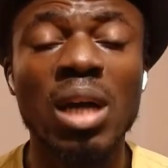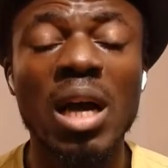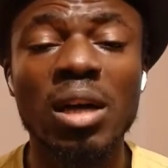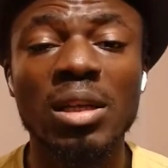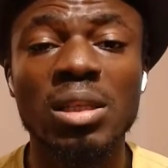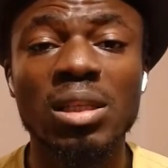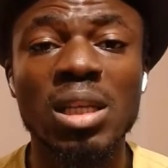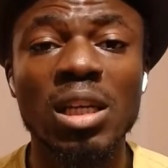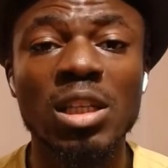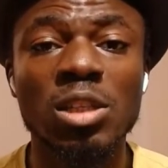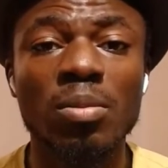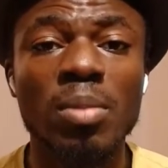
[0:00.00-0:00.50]

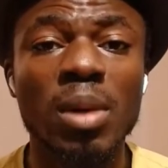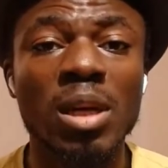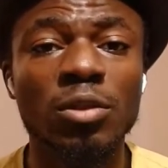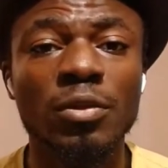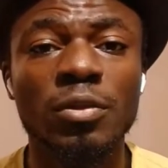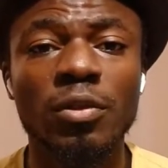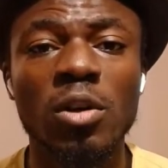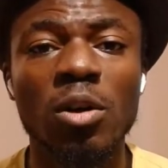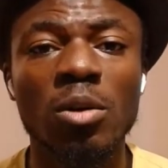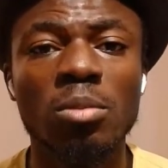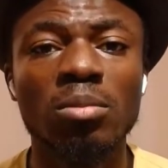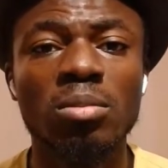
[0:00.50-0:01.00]
statement
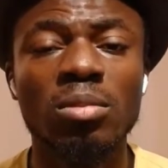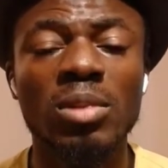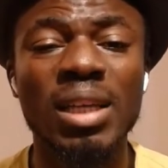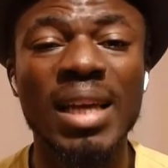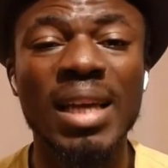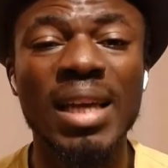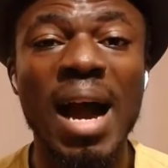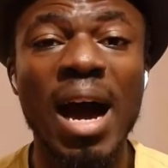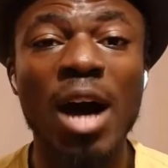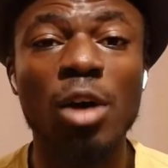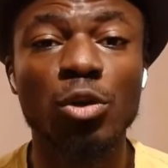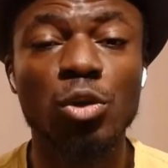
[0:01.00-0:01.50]
from
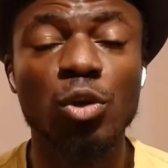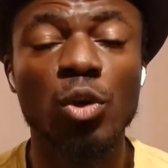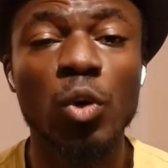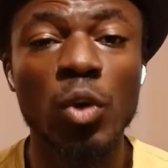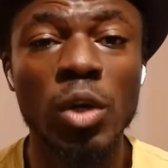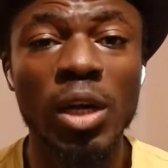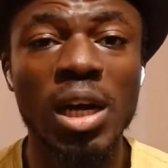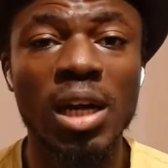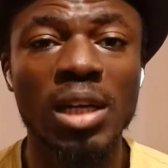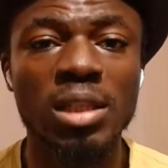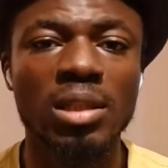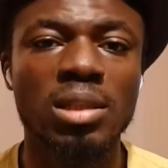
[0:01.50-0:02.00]
the house
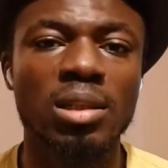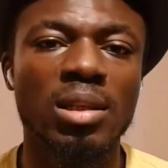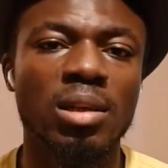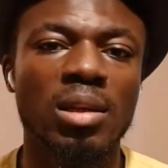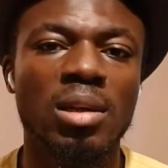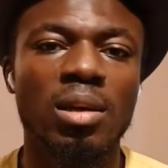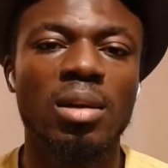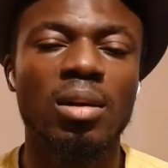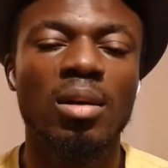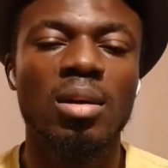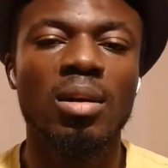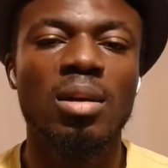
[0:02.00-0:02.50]
owners.
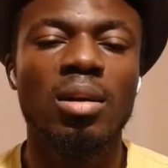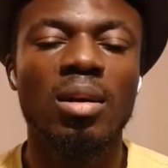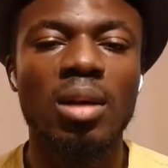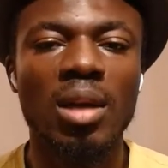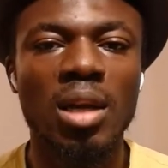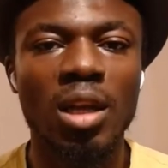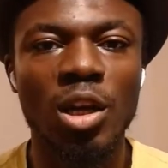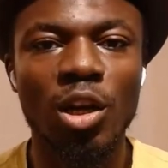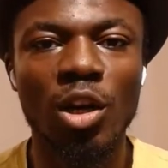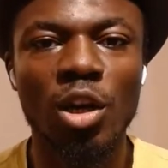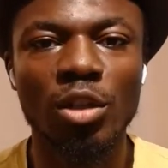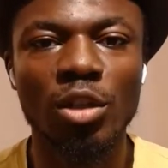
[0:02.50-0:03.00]

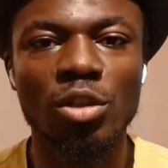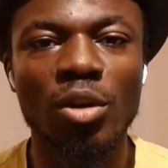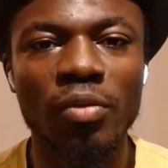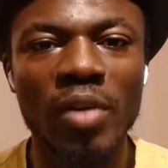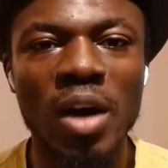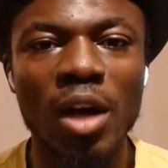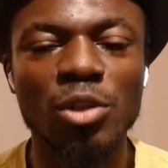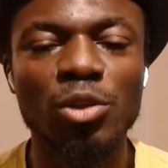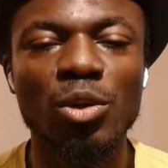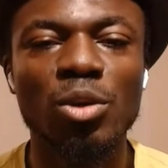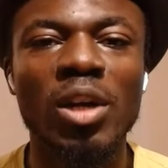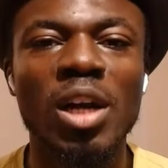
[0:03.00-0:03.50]
A lot of
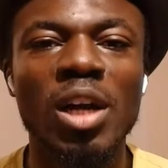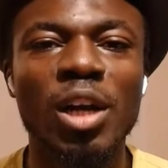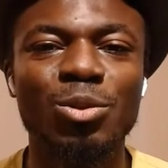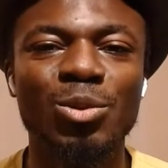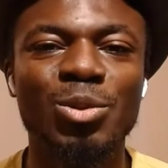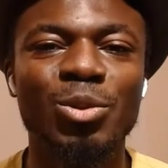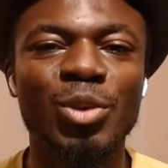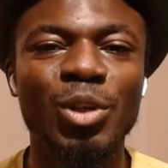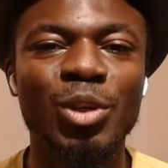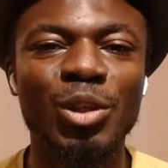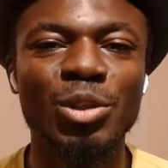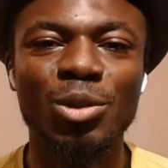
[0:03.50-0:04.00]
house owners
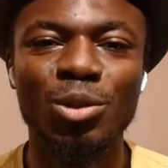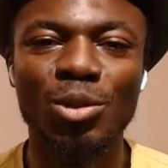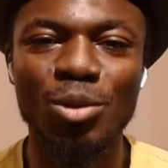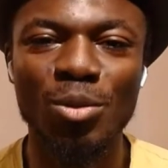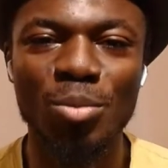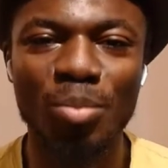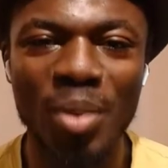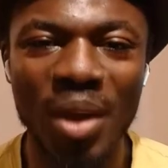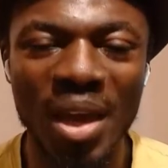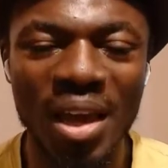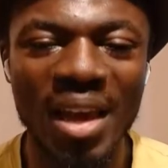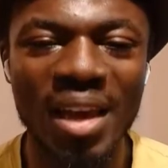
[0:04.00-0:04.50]
will want you
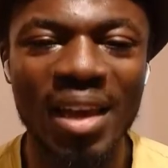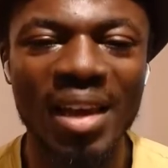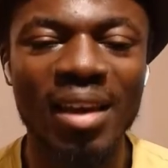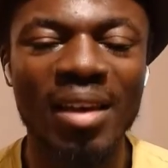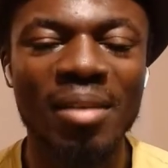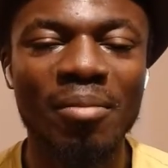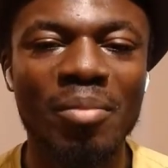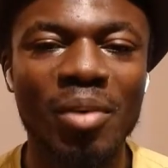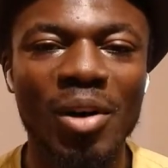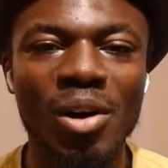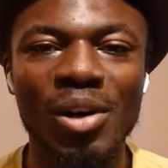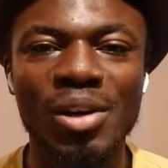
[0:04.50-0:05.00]
to pay,
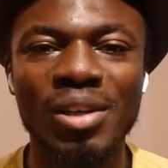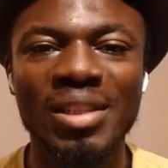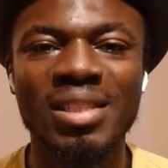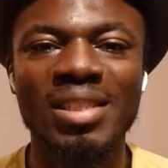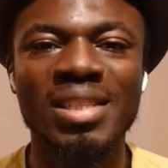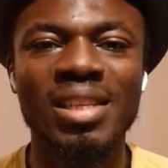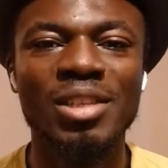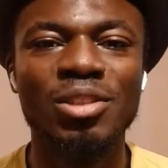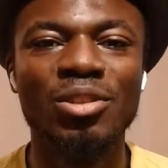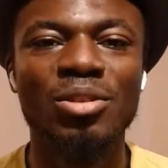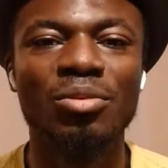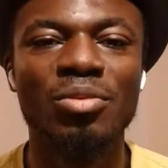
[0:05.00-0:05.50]
but
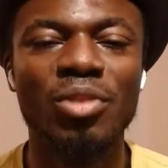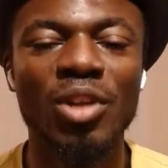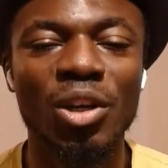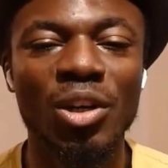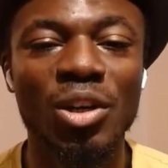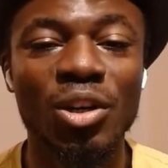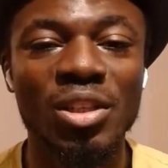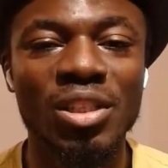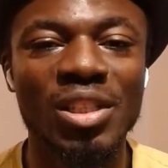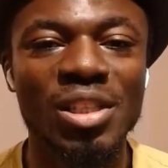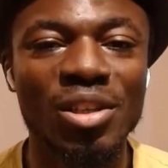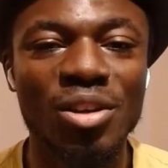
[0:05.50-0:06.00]
since you've not
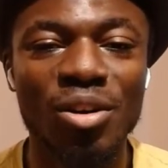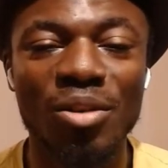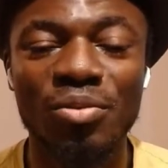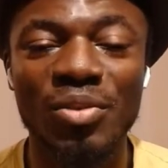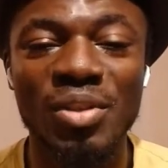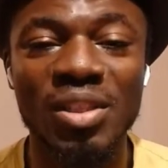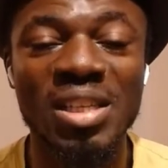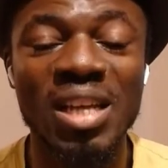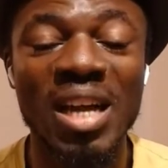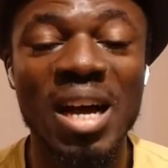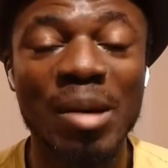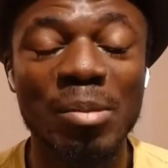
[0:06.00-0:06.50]
gotten your
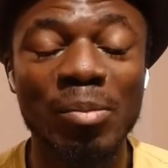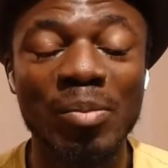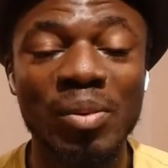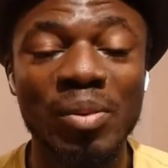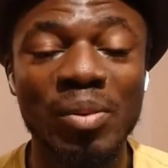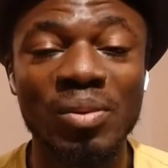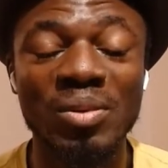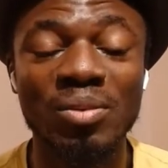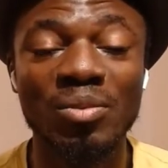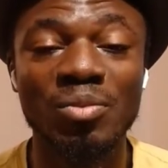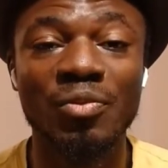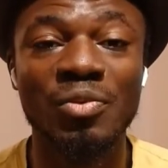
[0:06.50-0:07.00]
visa
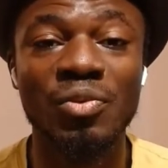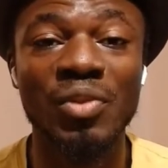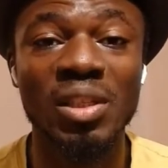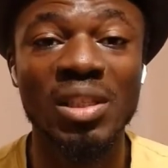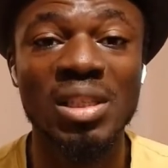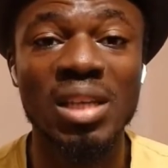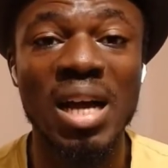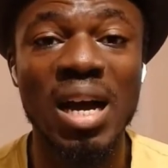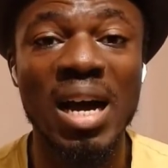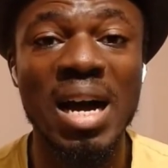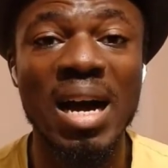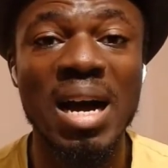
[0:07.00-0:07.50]

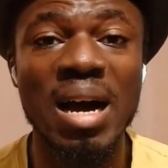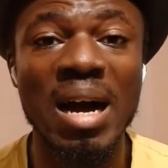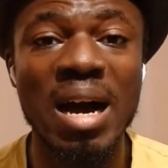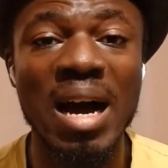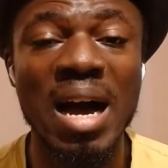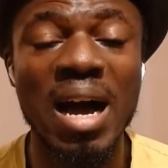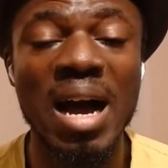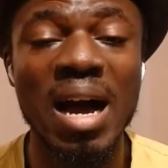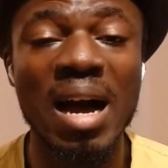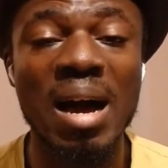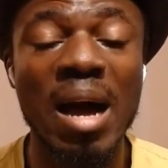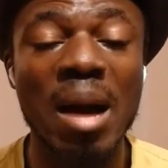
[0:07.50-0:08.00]

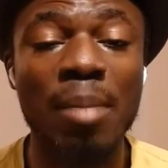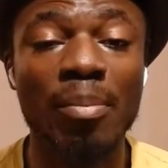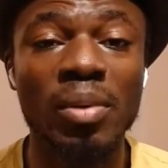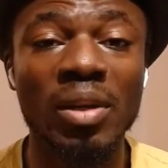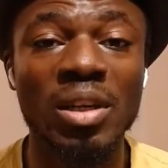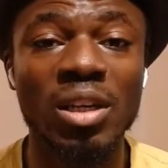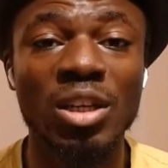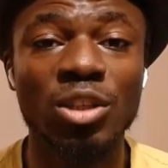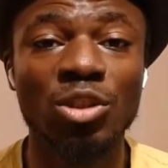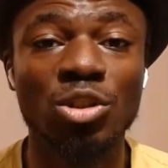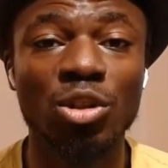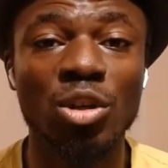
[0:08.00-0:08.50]

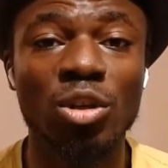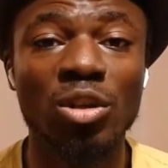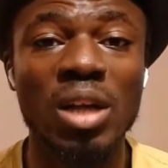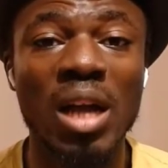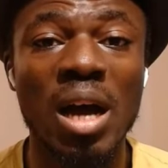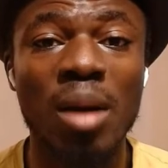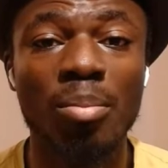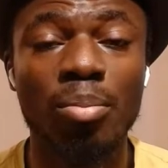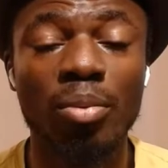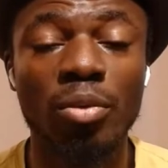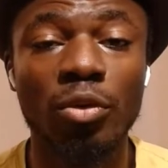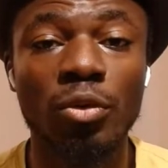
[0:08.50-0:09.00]
application
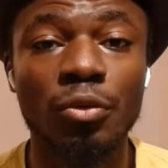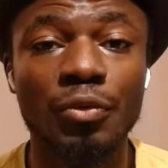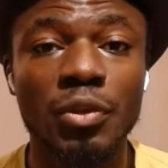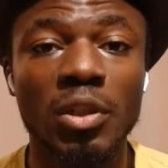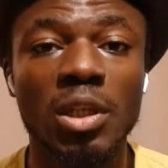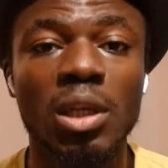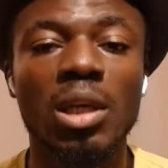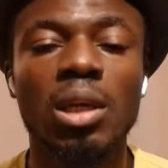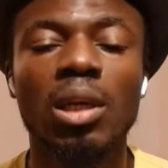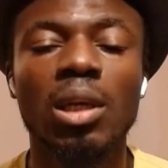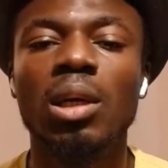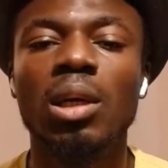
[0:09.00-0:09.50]
approved,